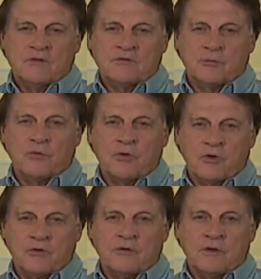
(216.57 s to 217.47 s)

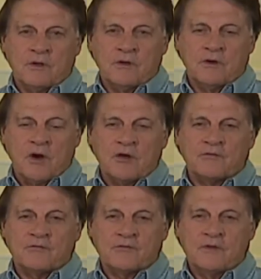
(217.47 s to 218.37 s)
supported
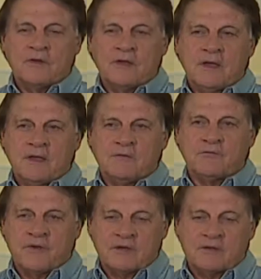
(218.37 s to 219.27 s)
ARF, and in
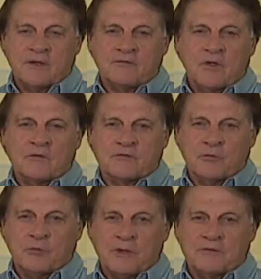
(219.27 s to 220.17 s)
fact, I've talked
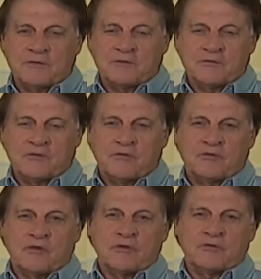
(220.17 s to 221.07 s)
to him about this
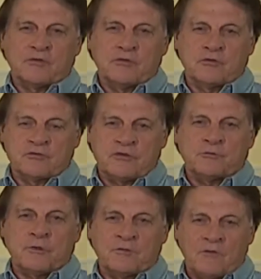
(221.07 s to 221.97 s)
service dog salute because
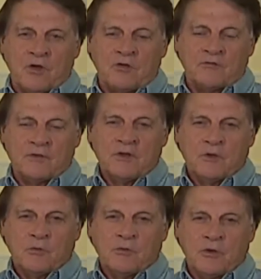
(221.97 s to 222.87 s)
he's been involved
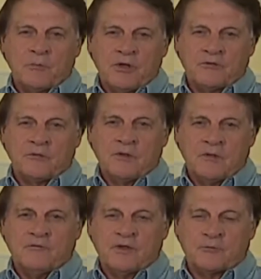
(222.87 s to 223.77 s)
with our Pets
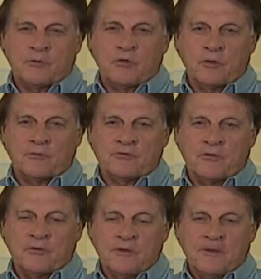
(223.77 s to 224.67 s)
and Vets program.
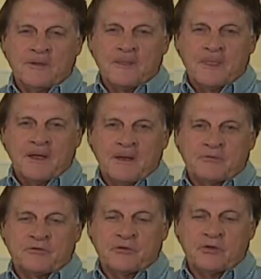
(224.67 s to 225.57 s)
So
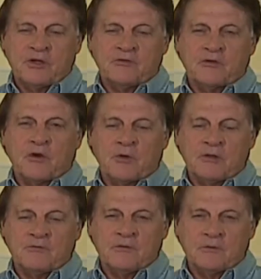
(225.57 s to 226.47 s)
I'm sure he has
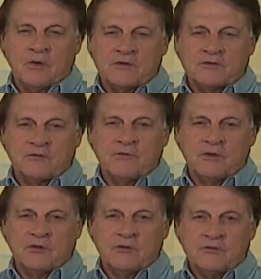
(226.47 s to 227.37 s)
already watched the
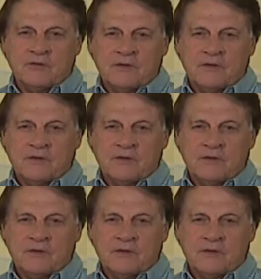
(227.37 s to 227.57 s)
video.